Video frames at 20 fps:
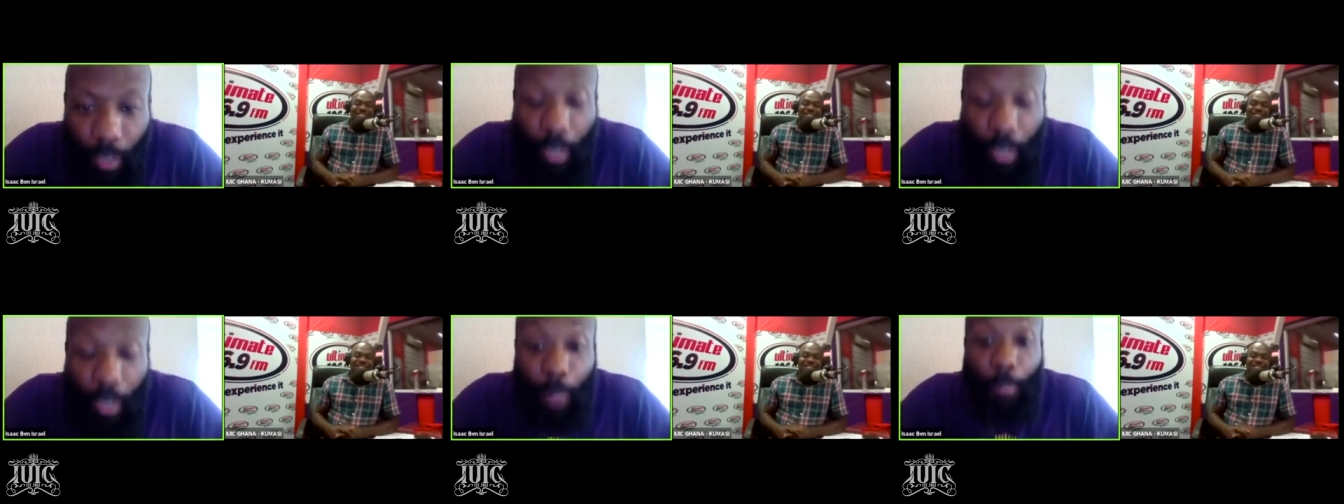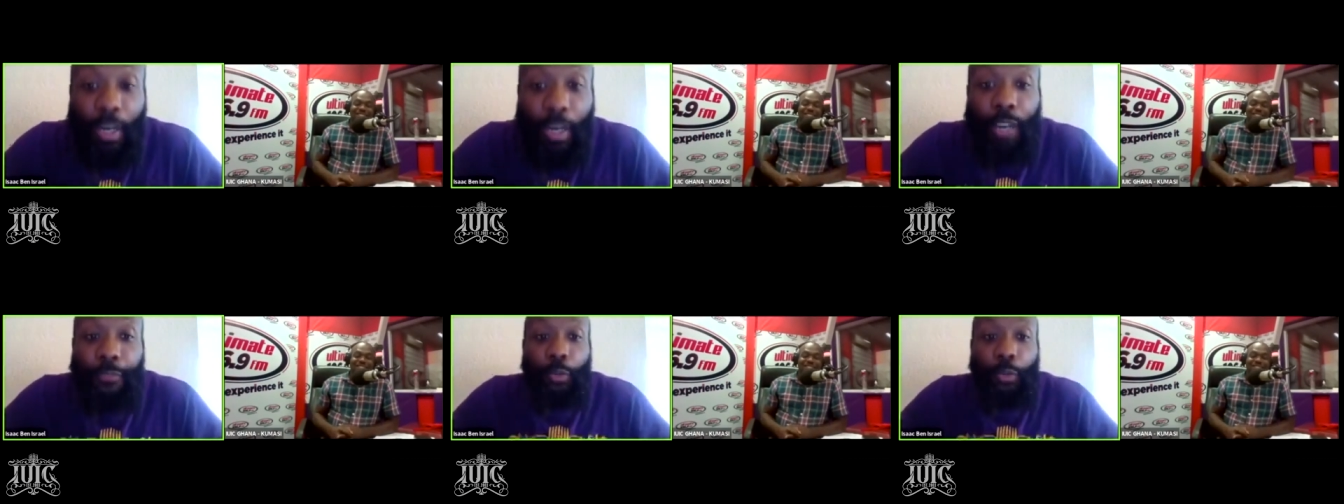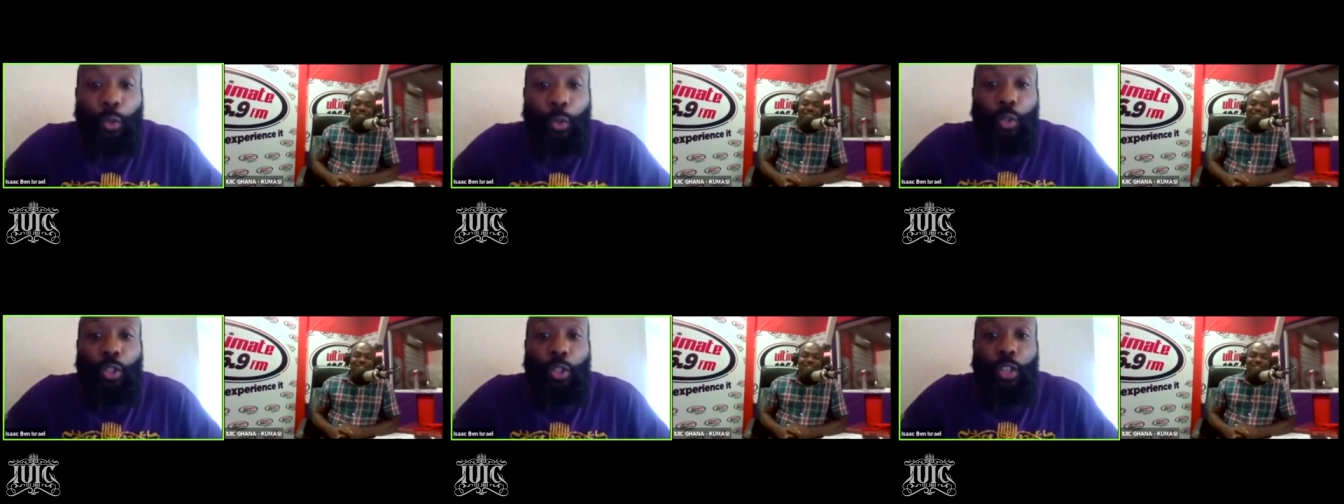But if
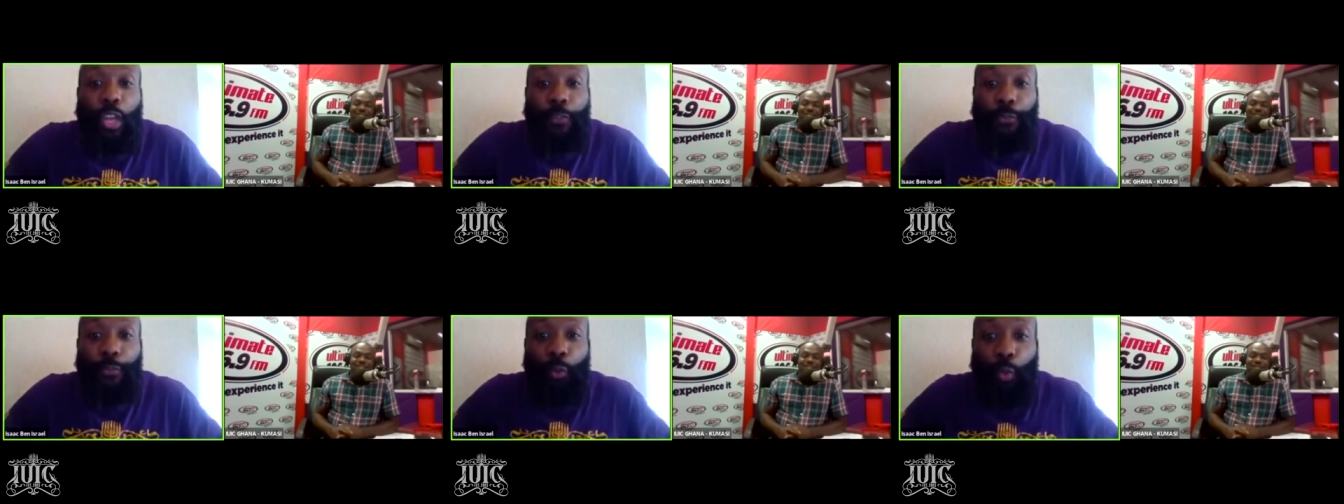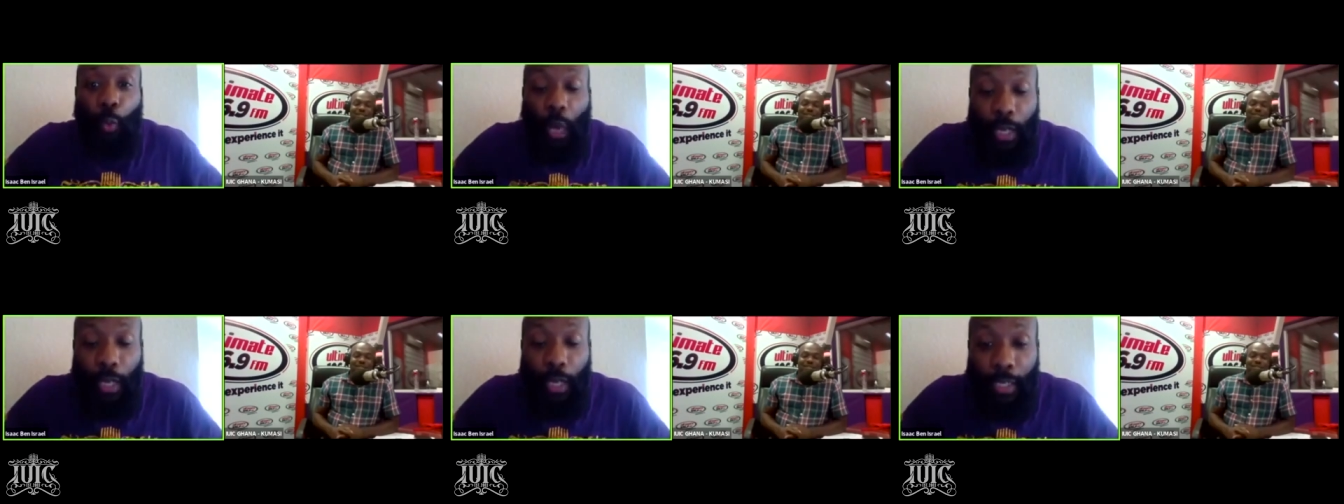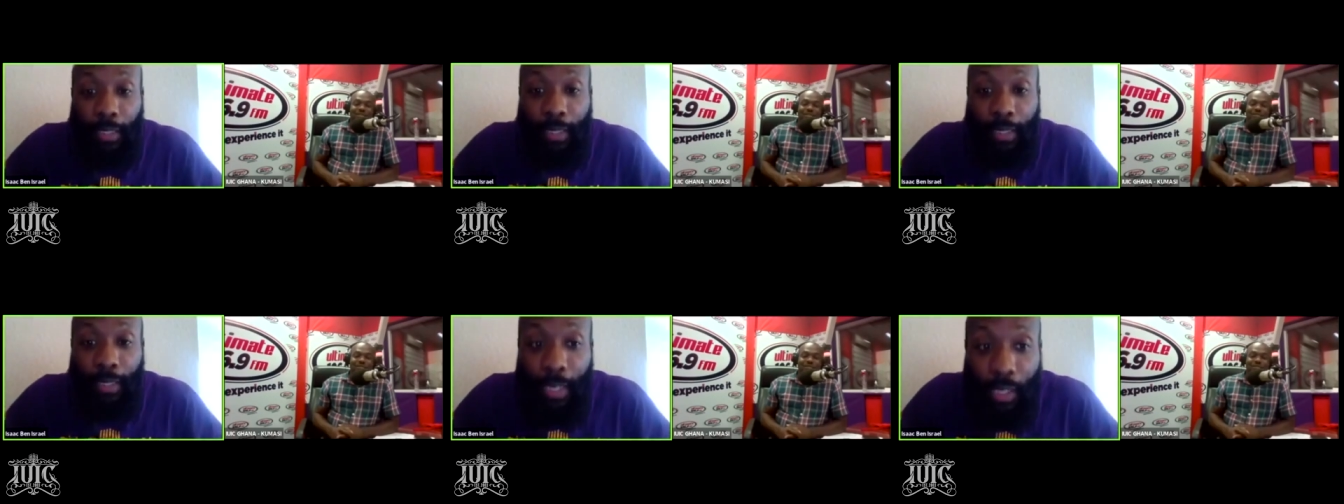you if you want to
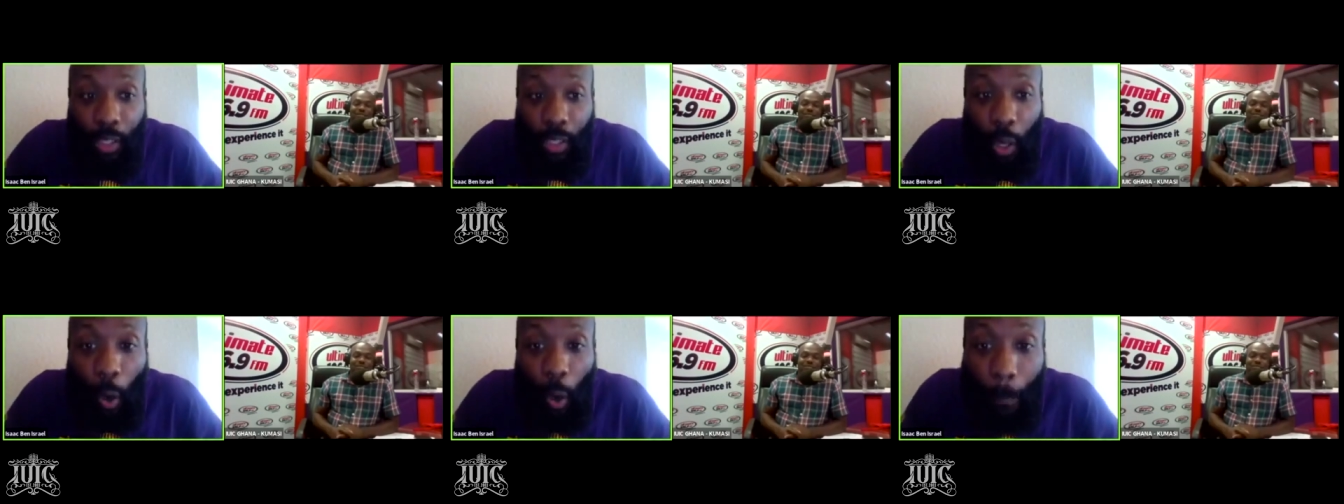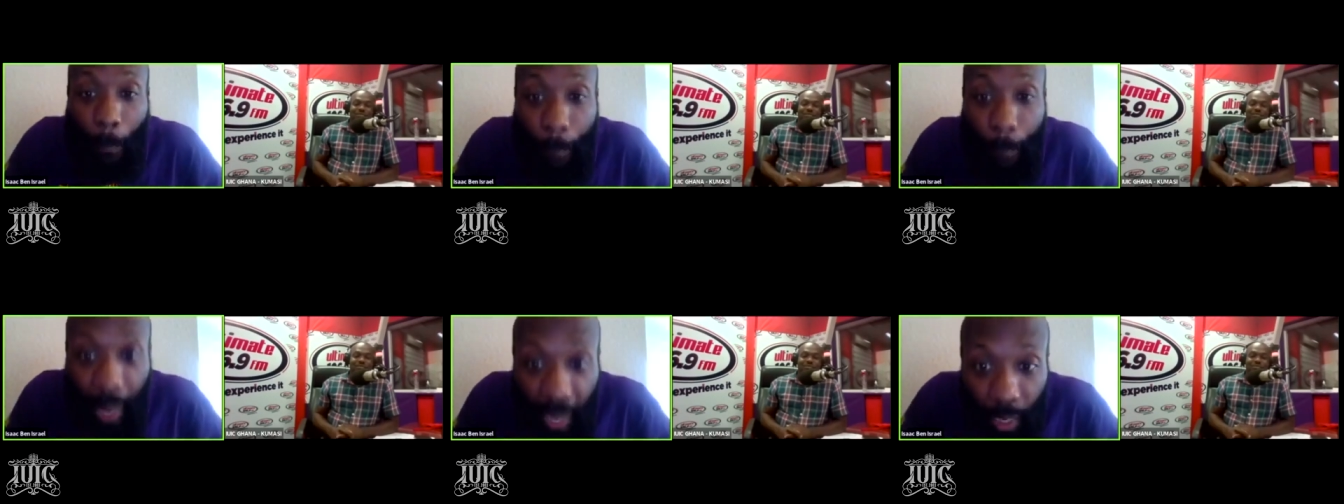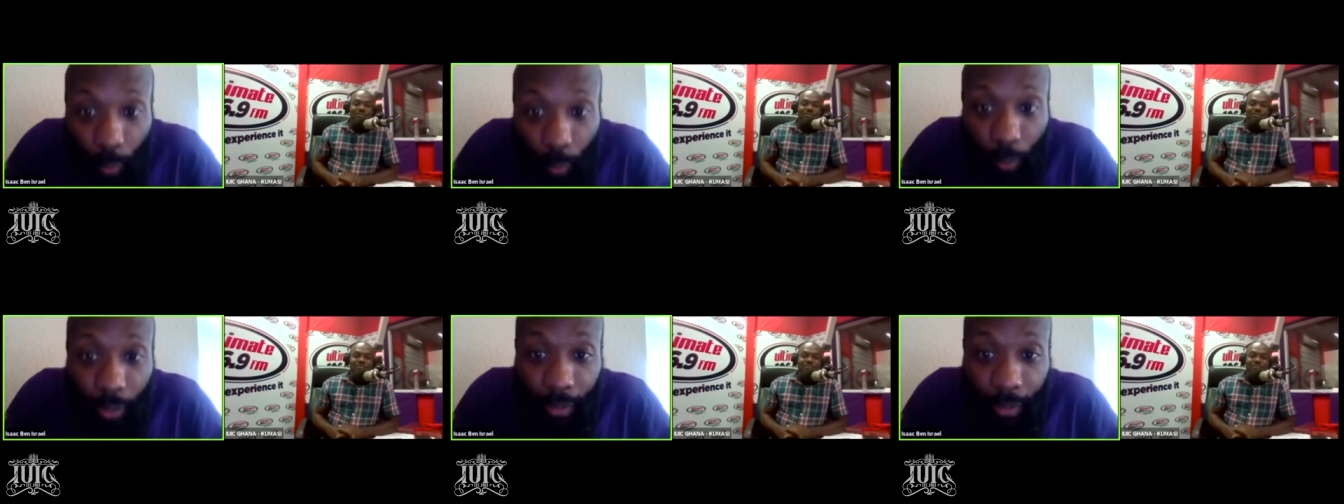disobey
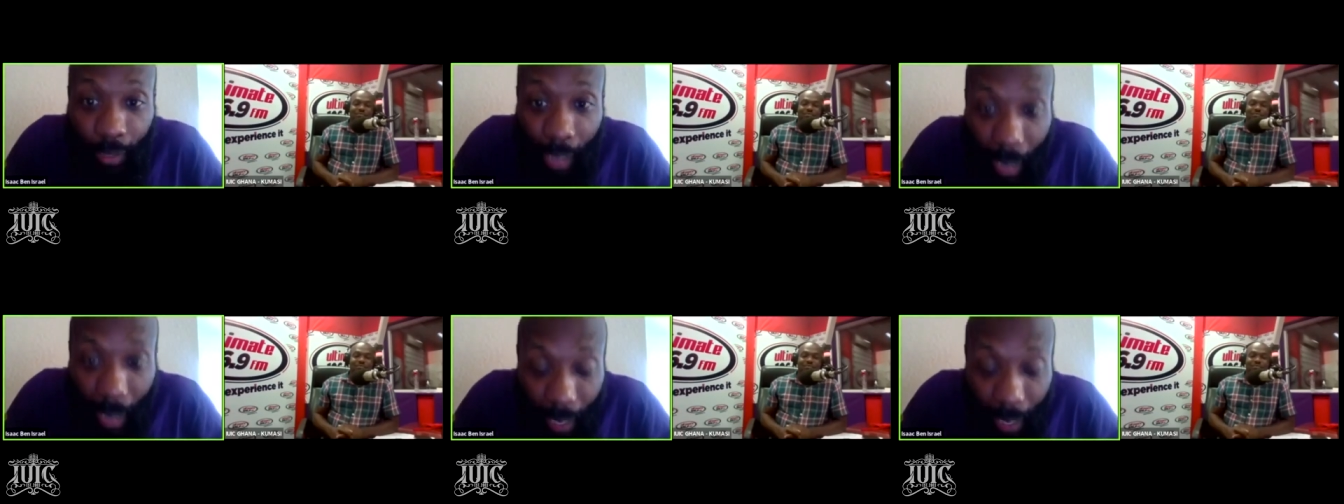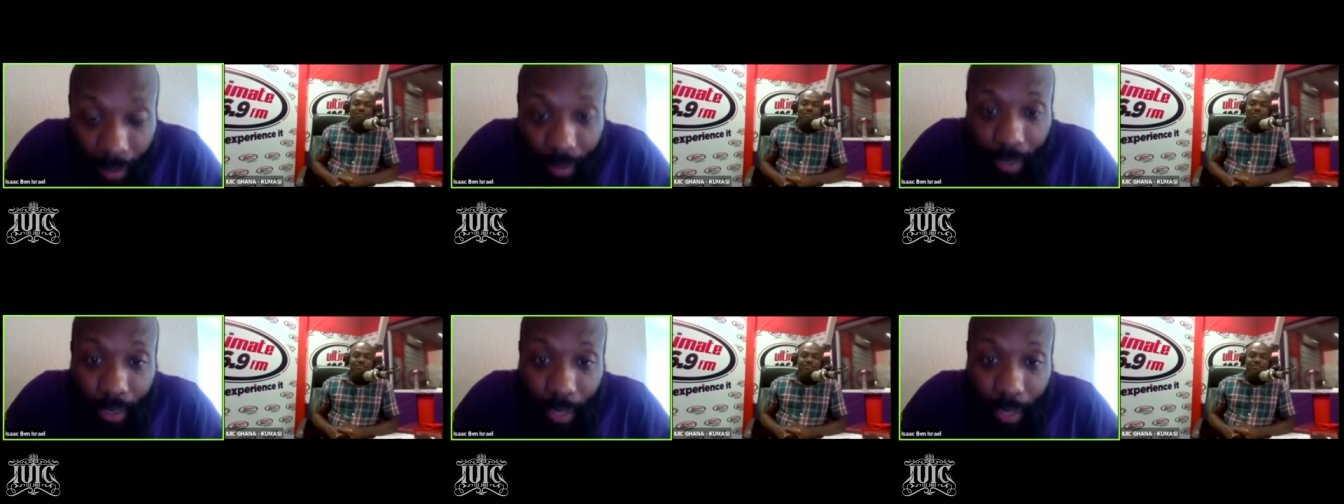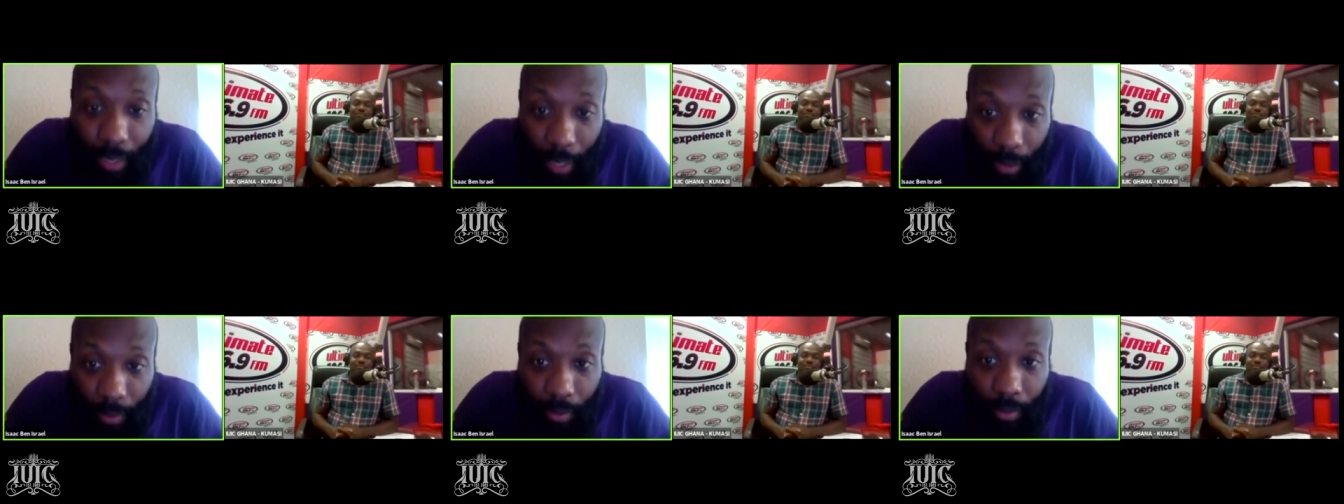what God
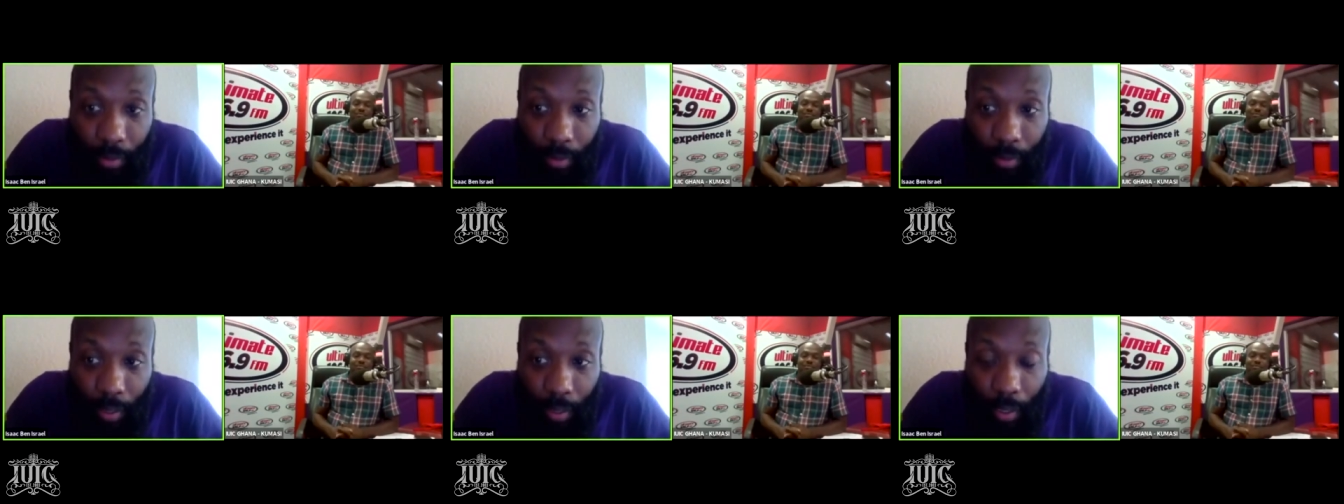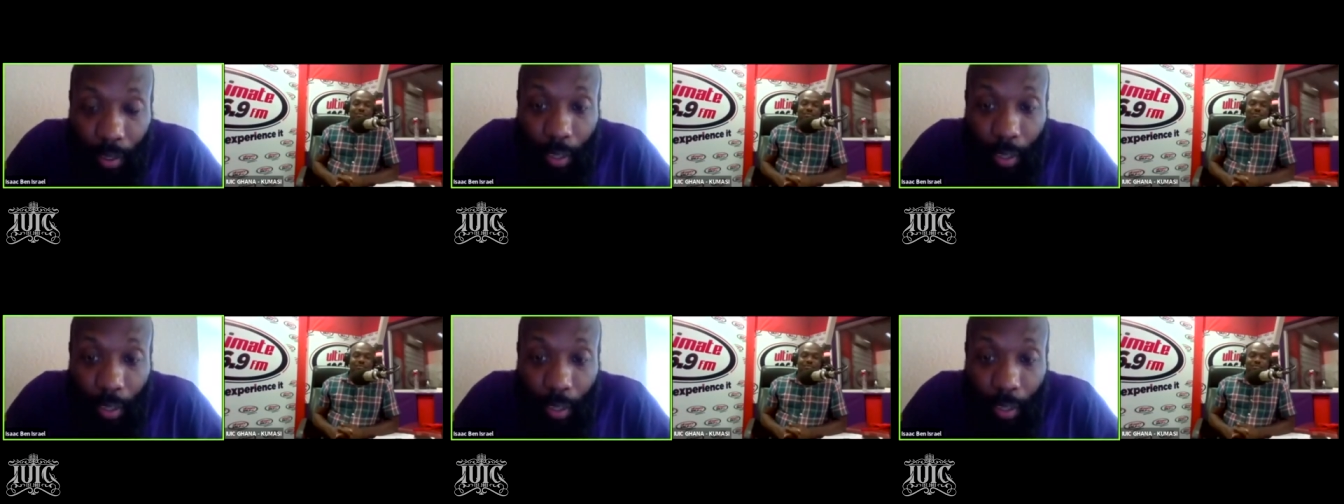says,